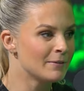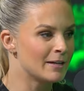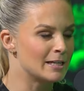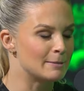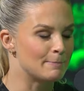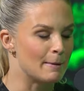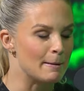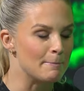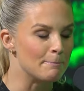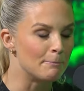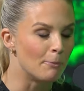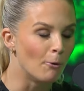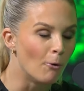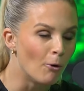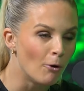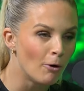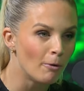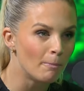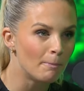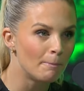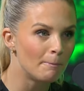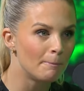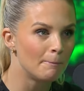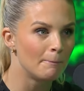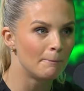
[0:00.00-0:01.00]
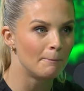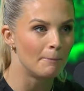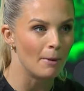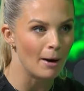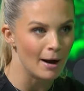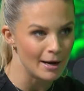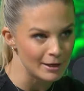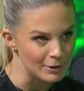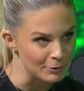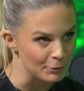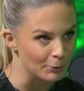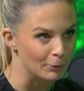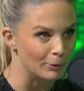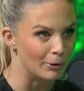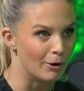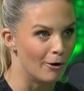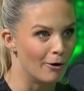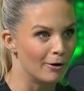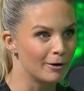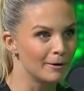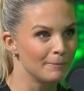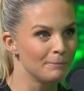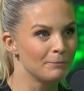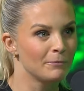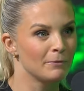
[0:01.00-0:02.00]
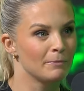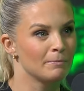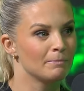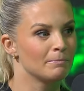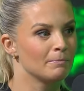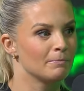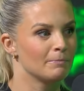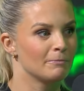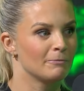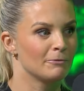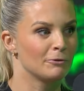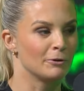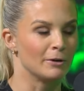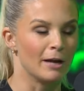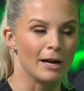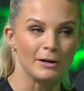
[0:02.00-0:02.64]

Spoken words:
He's been bought by Yulong for